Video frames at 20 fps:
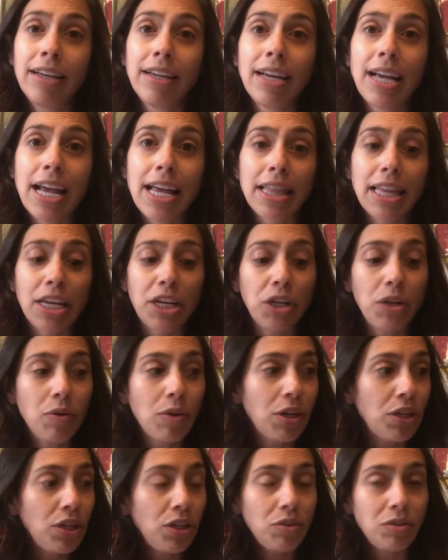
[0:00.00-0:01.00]
and then you
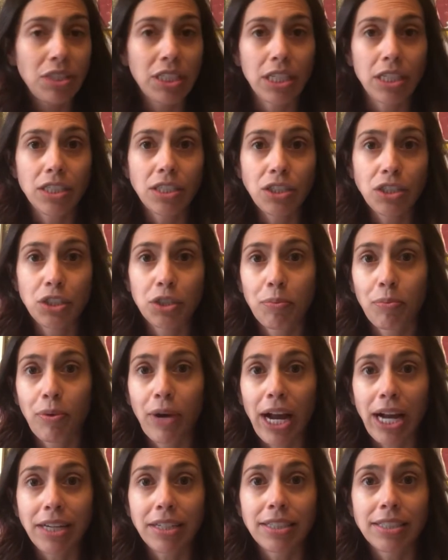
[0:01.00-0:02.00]
can use it to
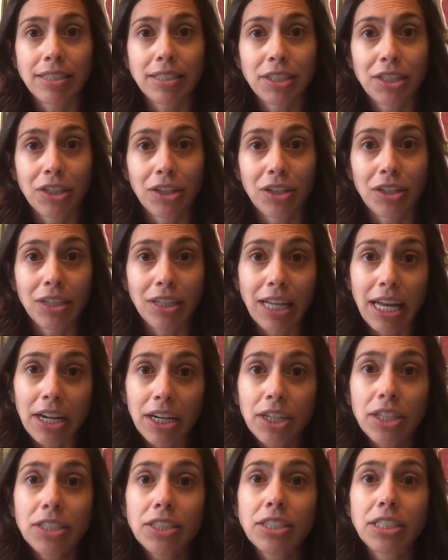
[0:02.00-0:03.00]
practice your
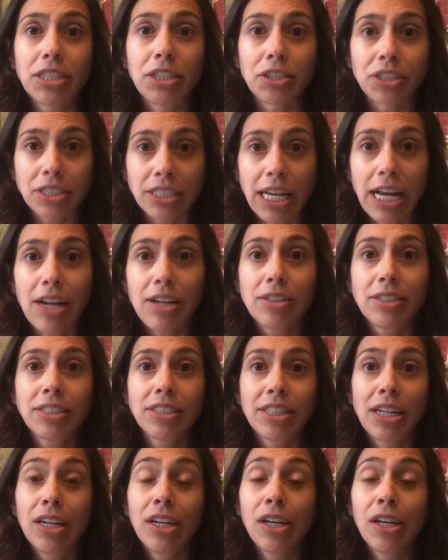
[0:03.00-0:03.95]
letters and your sounds